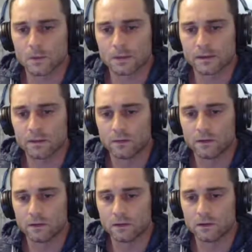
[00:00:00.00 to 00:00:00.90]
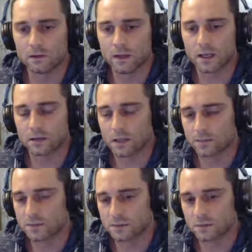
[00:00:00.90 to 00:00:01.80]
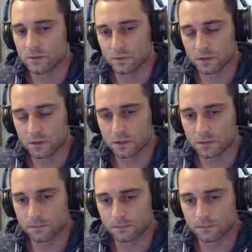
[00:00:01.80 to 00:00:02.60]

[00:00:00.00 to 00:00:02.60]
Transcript: And then K-Clap's just going to be really nitty.